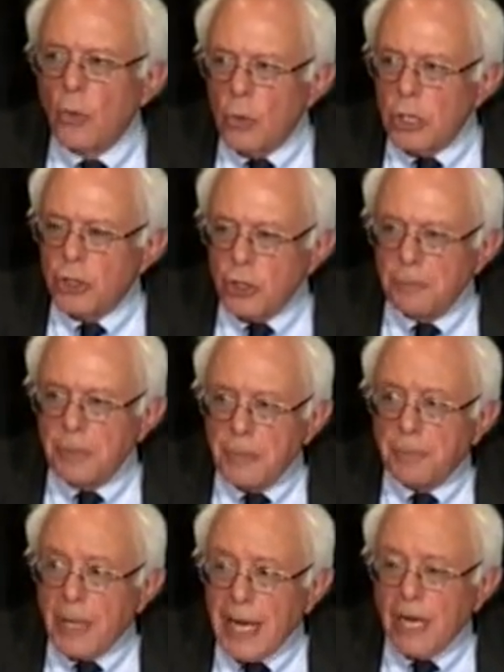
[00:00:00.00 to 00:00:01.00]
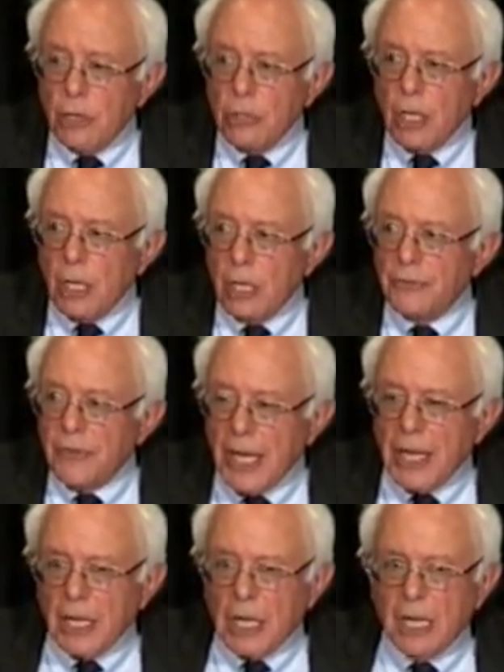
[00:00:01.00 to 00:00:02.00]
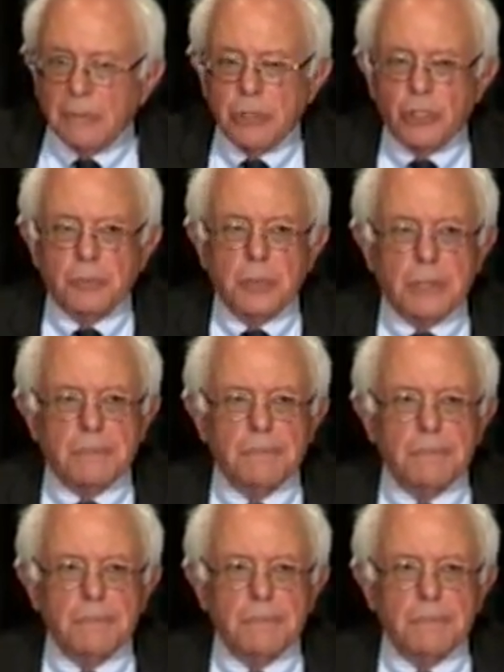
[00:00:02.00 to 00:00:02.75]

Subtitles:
We should be proud of that accomplishment.